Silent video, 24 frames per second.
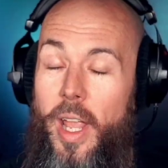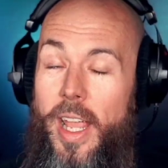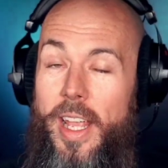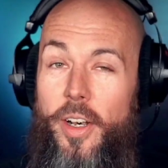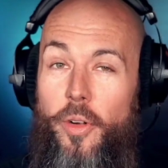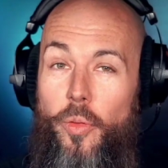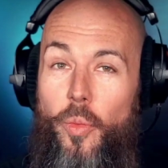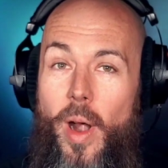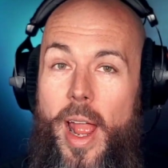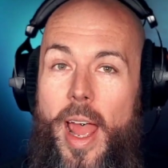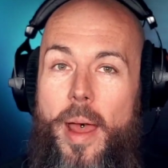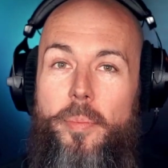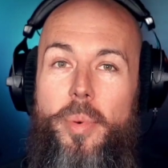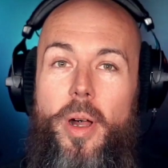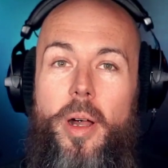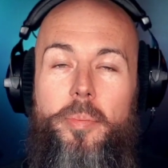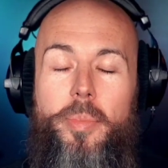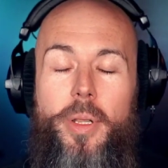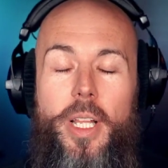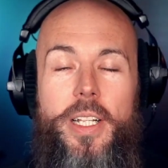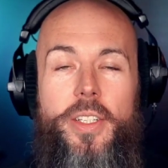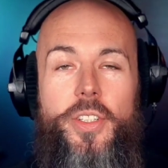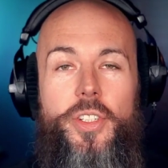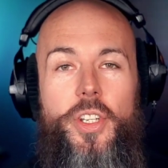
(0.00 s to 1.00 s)
to wrap
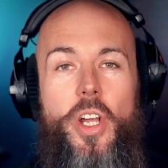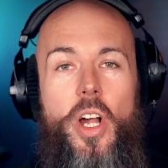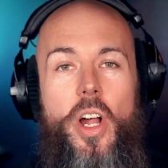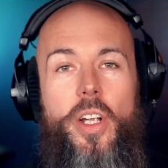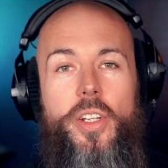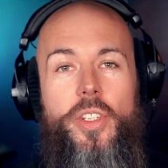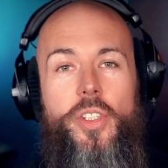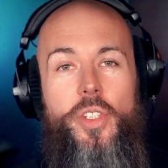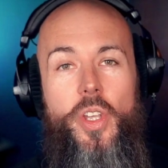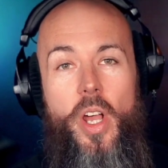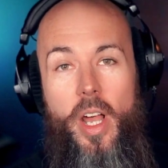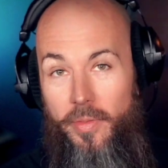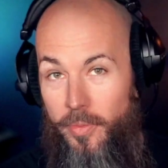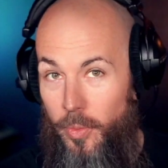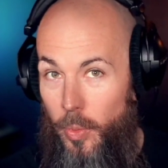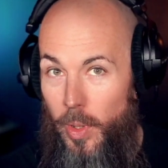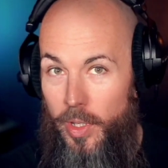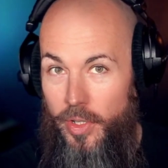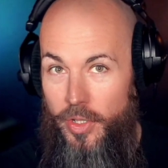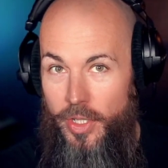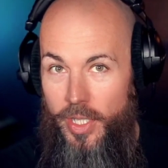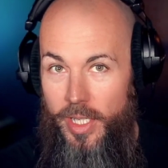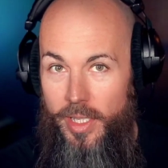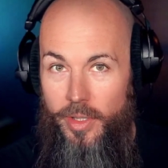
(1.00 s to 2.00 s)
up, let's talk
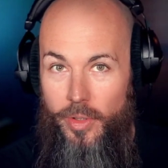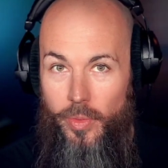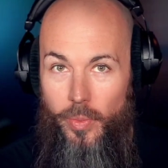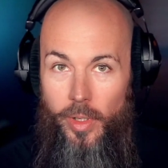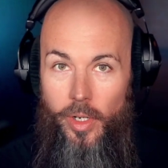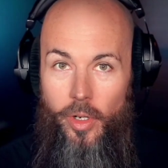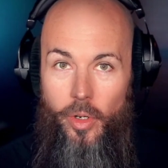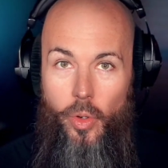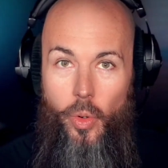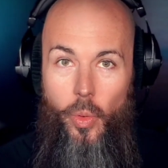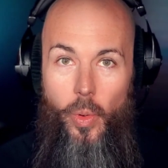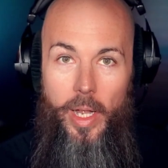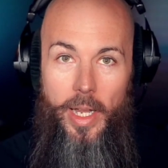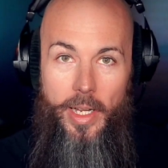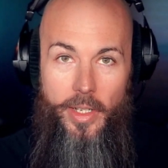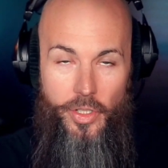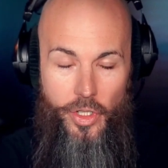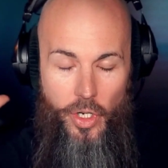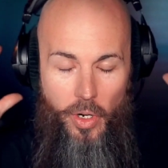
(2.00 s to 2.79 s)
software synths real quick.